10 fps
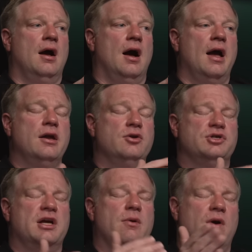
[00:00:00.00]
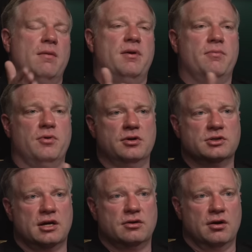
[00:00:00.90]
I understand why people
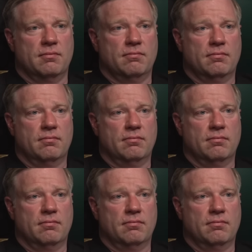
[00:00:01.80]
use that term.